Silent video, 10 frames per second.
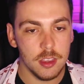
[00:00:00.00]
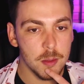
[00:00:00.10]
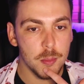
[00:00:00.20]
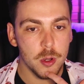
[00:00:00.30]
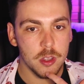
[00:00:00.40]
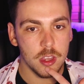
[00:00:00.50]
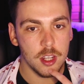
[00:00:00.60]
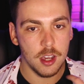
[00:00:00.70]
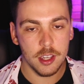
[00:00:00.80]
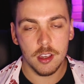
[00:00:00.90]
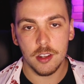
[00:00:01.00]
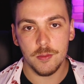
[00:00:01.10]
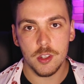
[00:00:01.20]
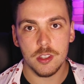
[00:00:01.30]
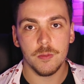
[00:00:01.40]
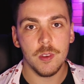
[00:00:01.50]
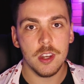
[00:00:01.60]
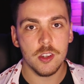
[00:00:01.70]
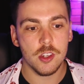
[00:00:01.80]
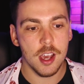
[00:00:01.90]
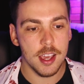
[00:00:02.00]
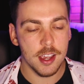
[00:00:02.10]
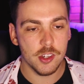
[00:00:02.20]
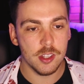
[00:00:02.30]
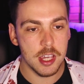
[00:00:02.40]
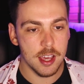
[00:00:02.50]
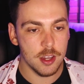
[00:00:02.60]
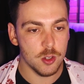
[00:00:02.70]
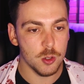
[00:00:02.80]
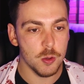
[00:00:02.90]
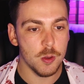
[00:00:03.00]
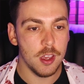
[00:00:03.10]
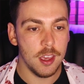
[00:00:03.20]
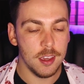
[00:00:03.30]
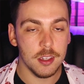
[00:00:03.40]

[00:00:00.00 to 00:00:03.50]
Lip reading: In the book that I kind of just finished, I actually had to